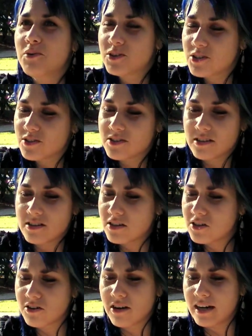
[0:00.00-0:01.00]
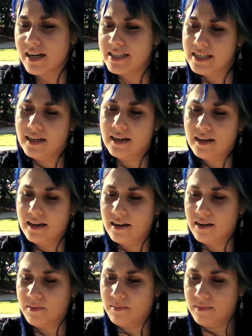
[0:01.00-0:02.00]
which is such a great idea
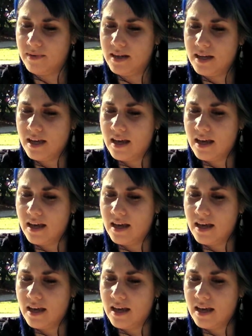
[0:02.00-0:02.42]
um,